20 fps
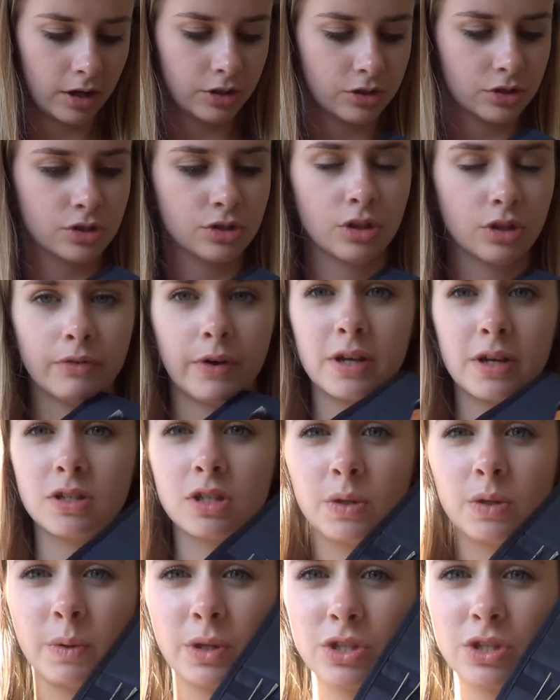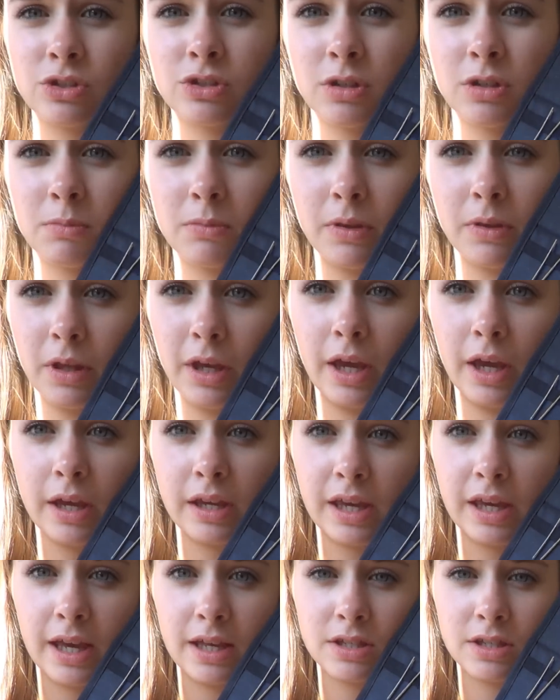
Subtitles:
I just took the rest of the ones from the kit.